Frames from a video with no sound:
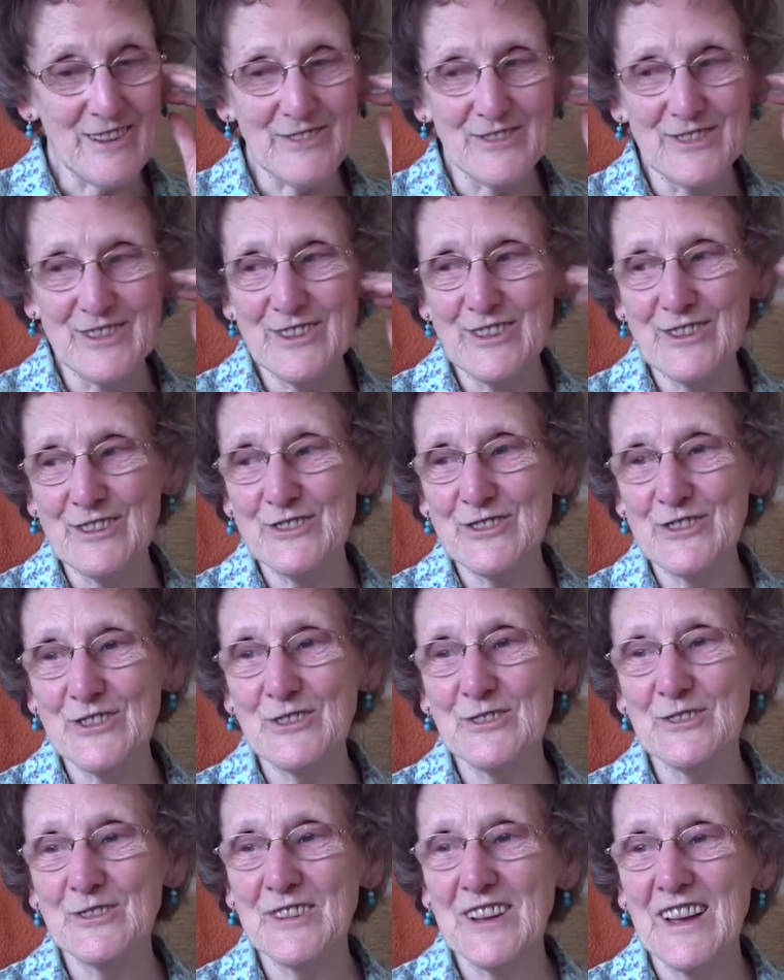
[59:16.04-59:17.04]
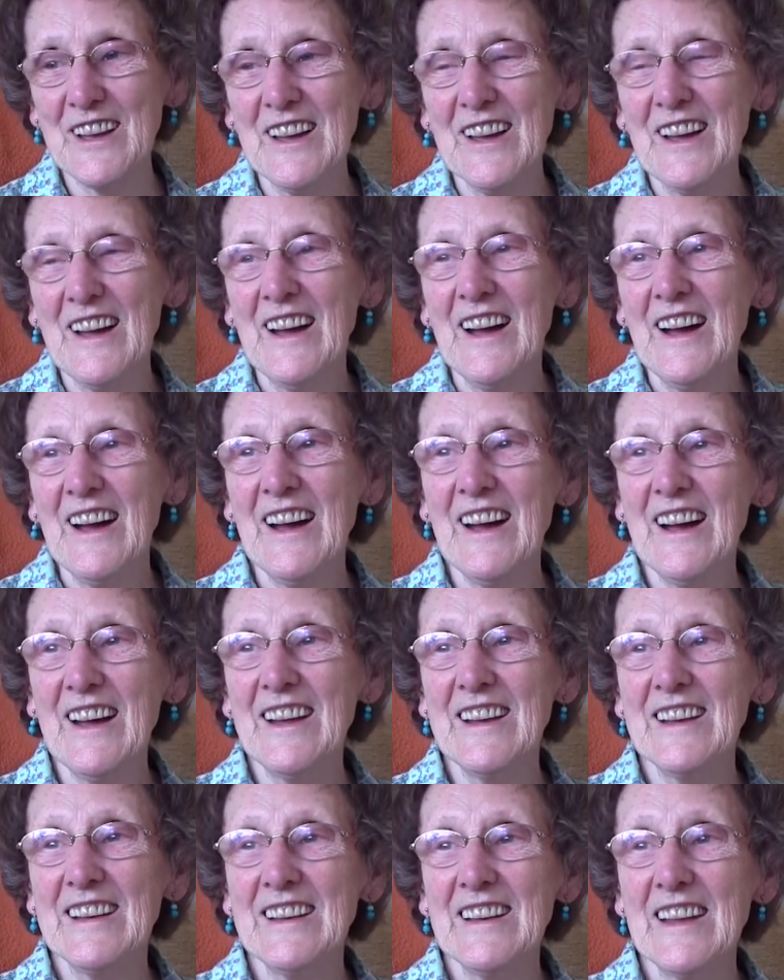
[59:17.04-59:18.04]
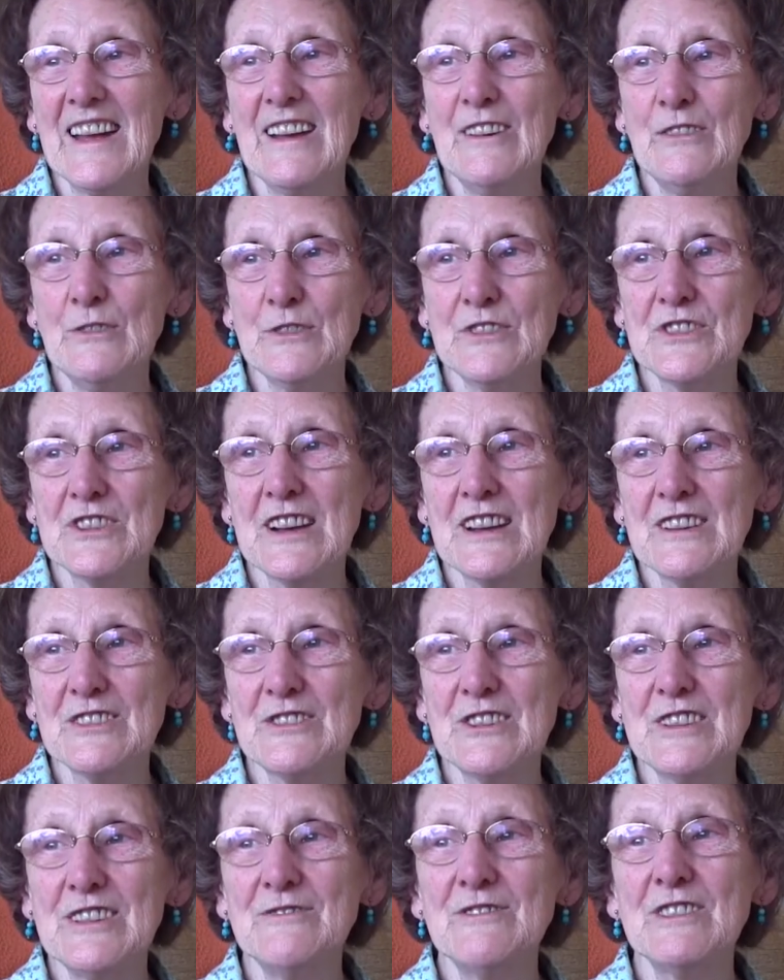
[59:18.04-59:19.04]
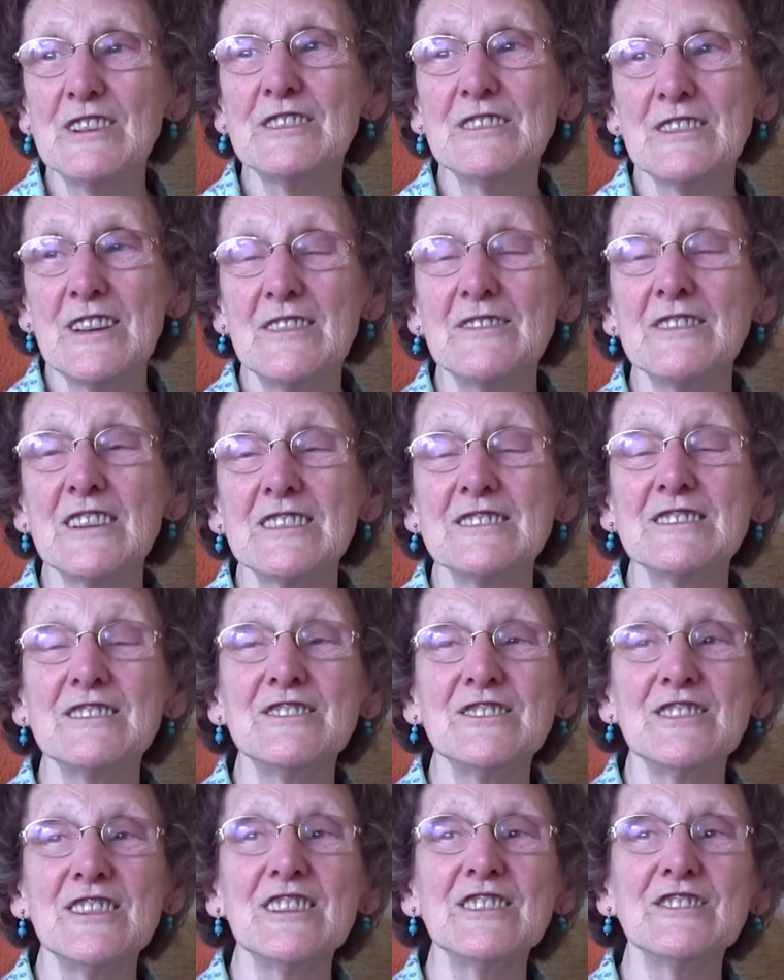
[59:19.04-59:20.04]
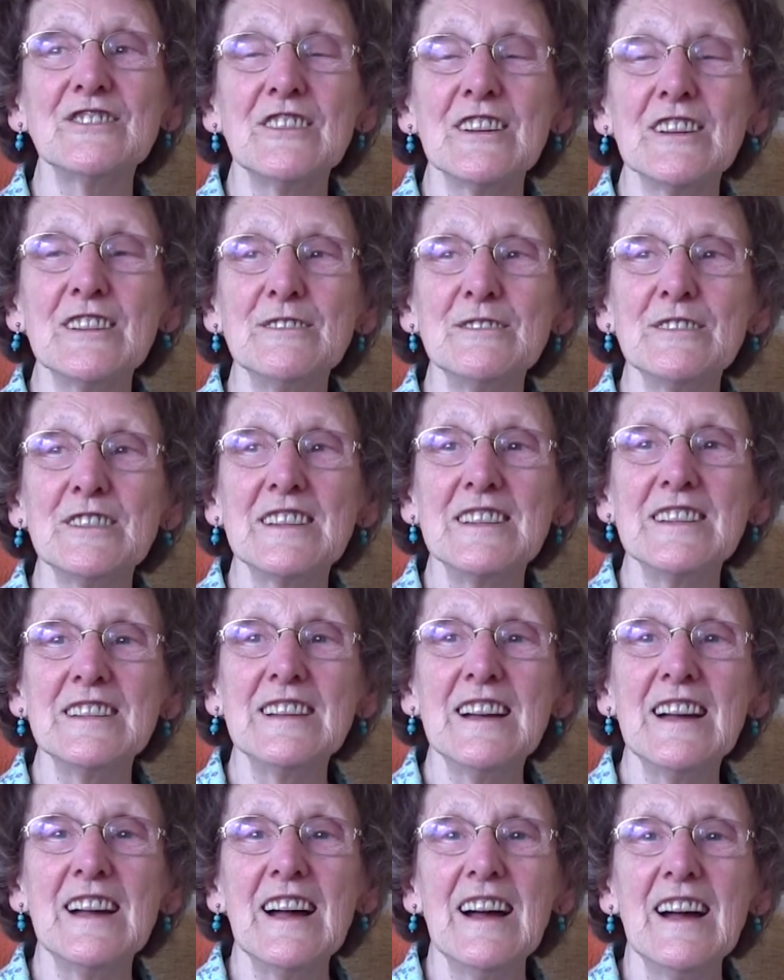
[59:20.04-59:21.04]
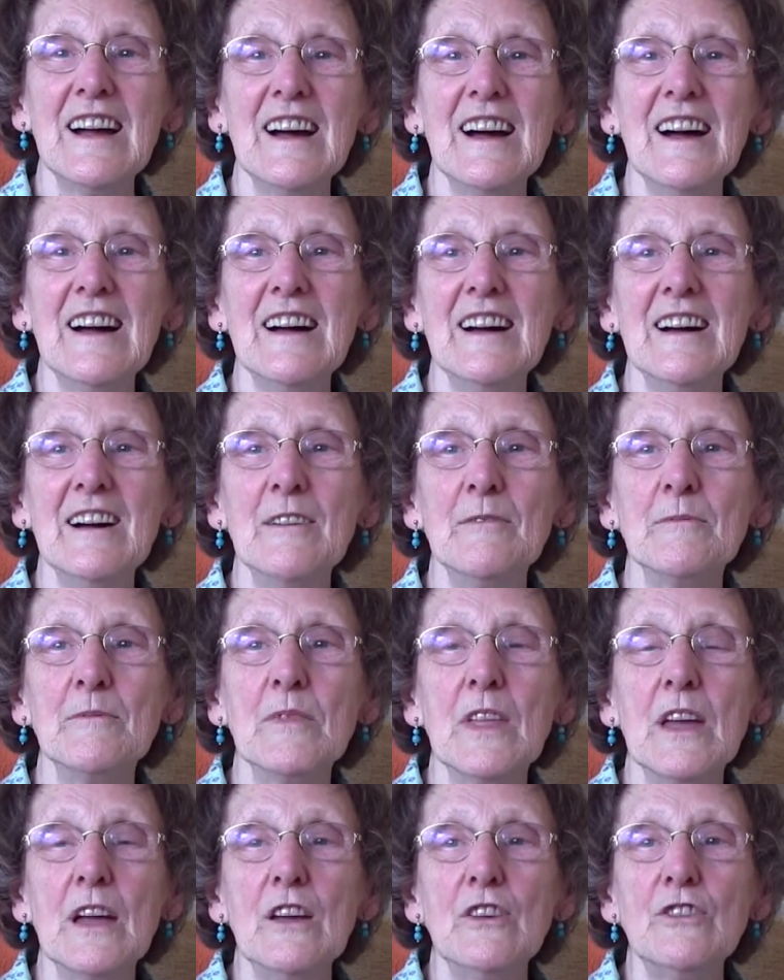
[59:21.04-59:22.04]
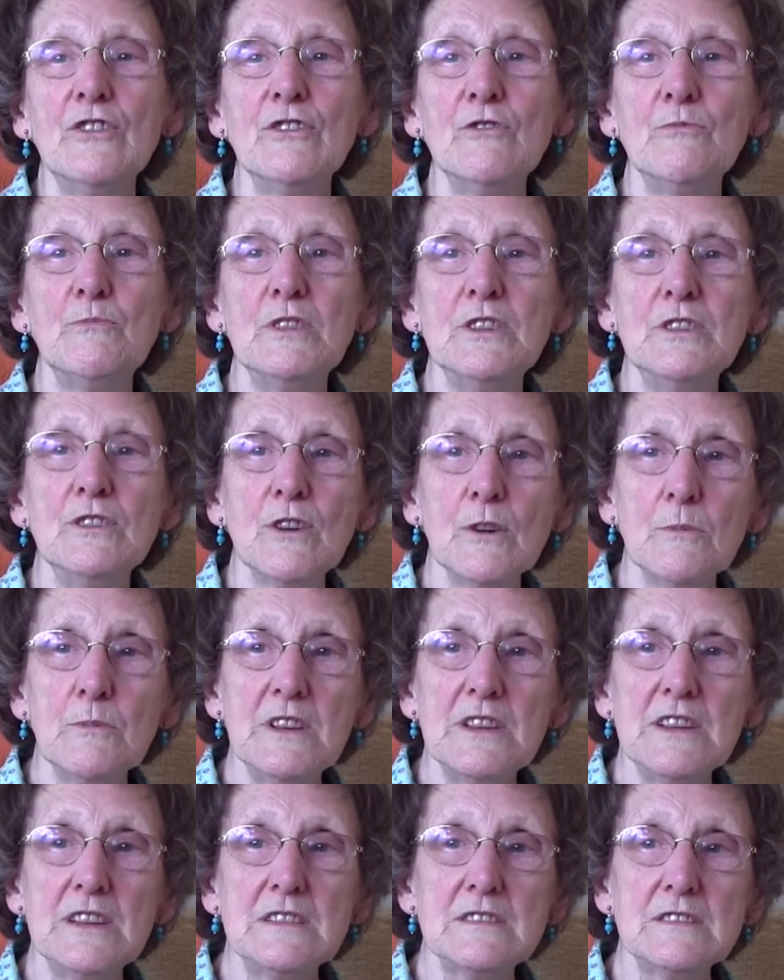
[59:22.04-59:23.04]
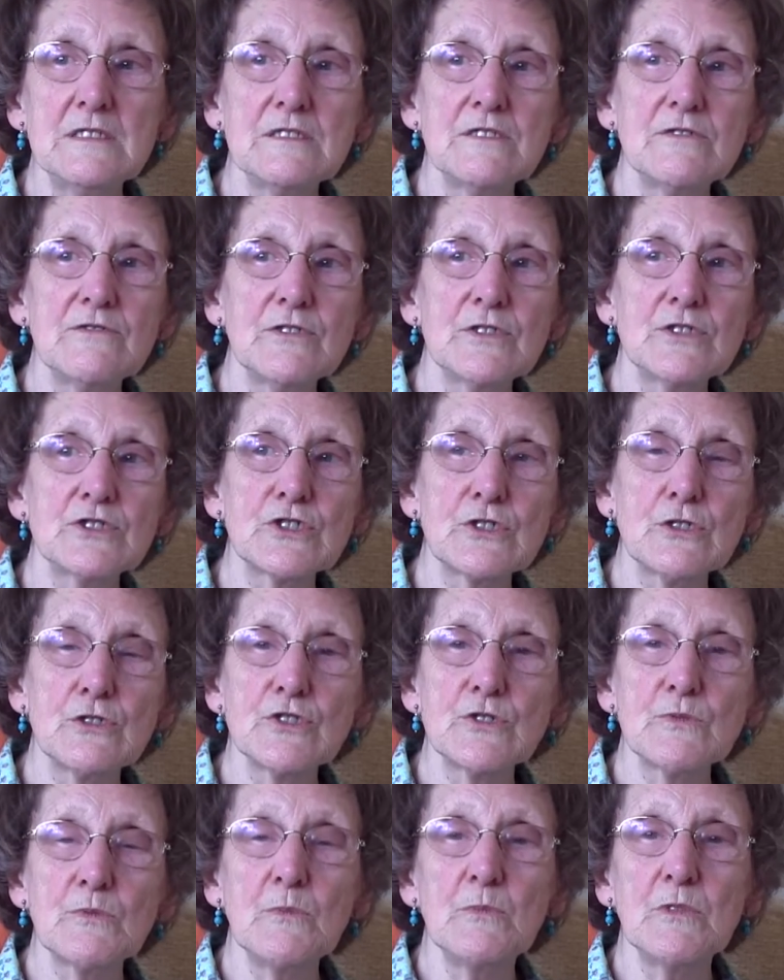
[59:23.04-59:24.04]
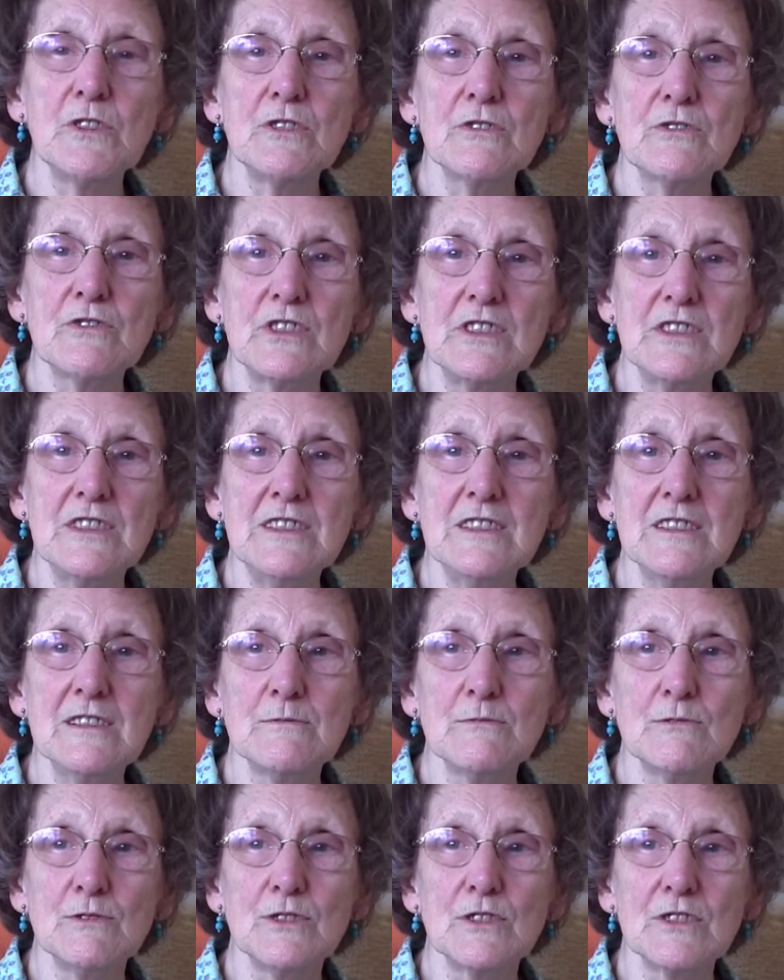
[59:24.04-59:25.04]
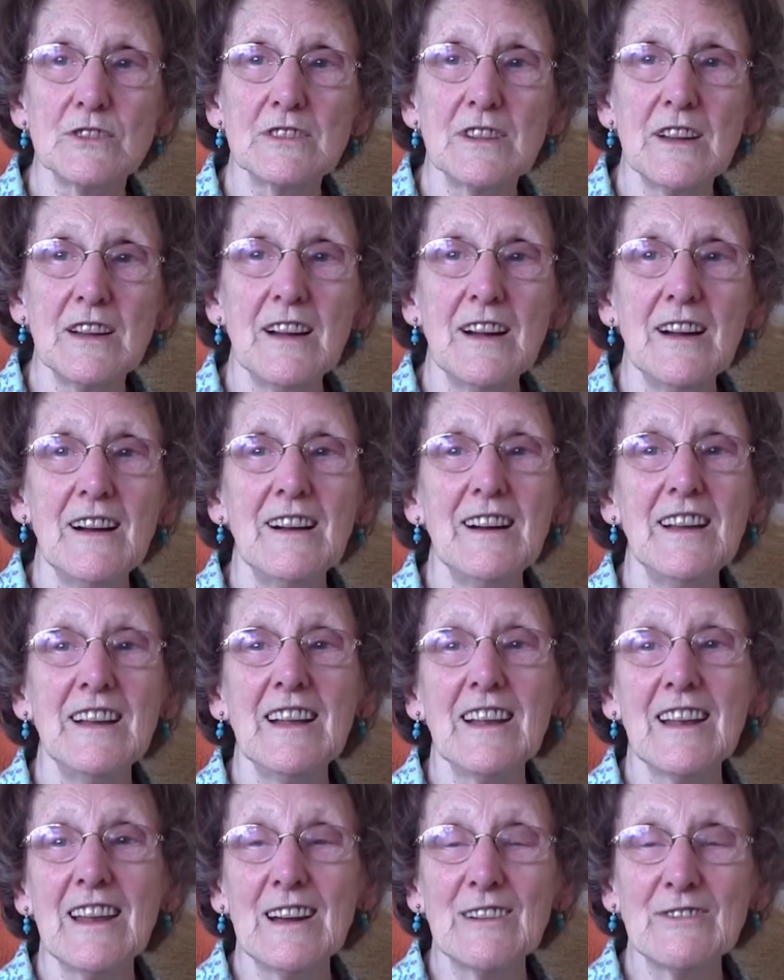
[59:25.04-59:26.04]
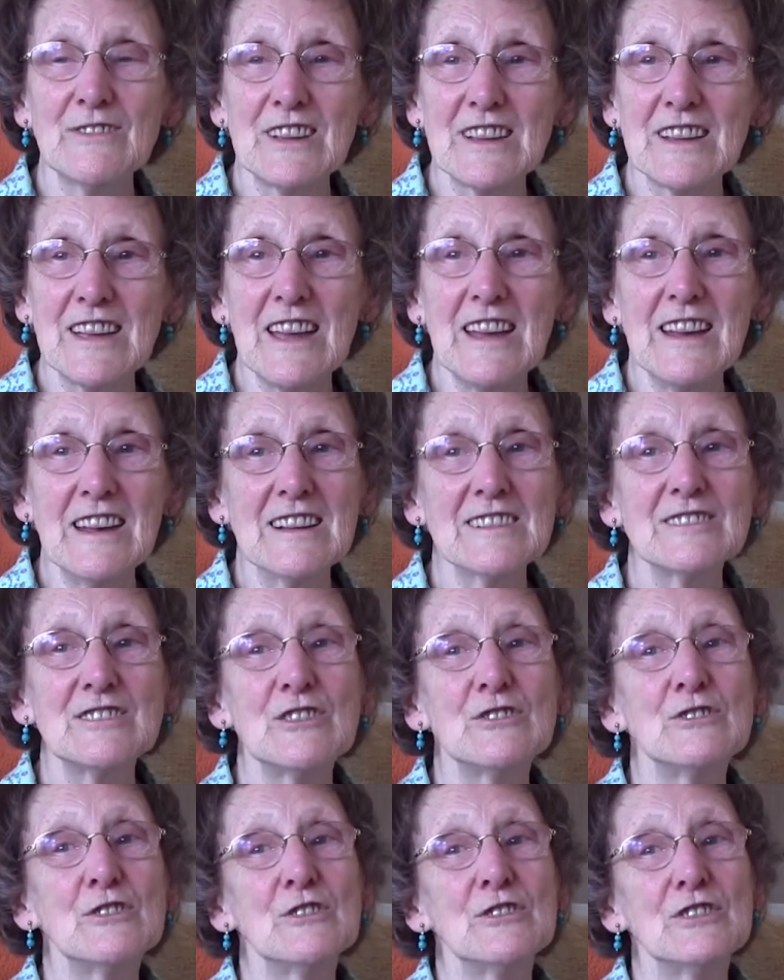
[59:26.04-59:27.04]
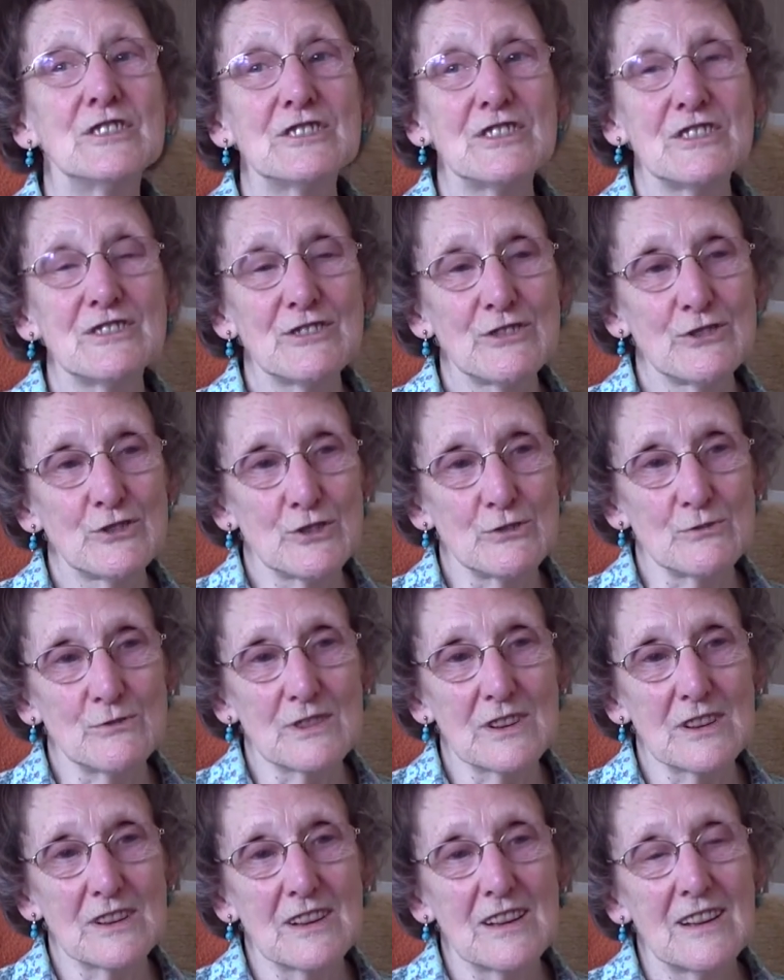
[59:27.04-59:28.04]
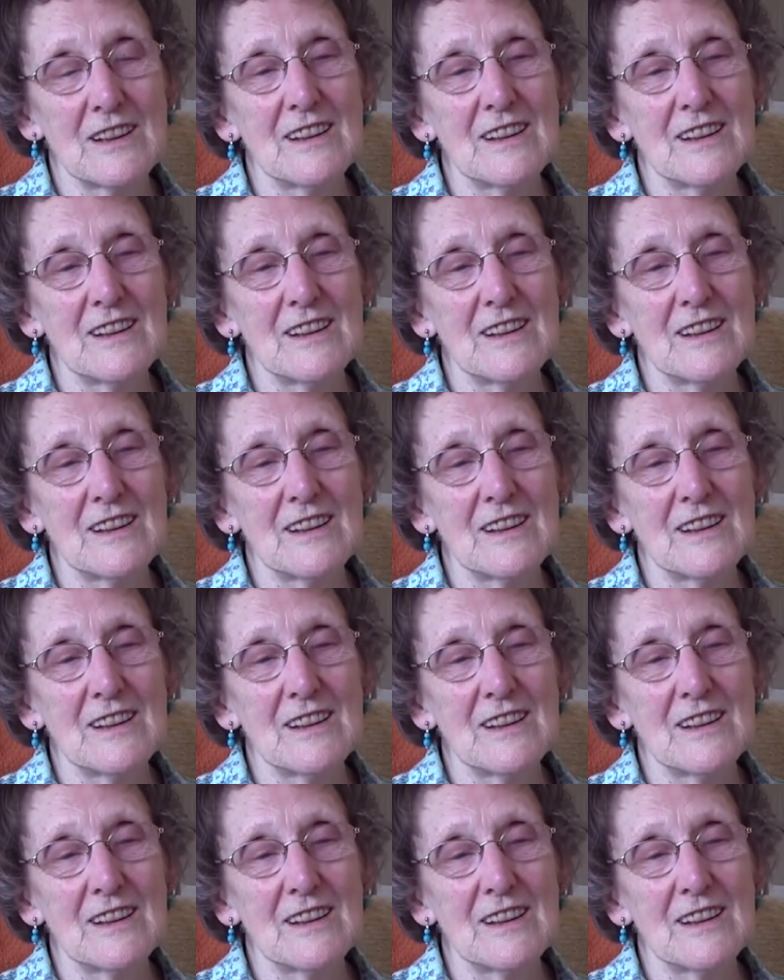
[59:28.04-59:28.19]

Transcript: having the joke? And uh, no, it's Glasgow Evening Times. I says, Yes, right, okay. Um, you've been nominated for Scotswoman of the Year award. And I laughed again. I said, No, this is a joke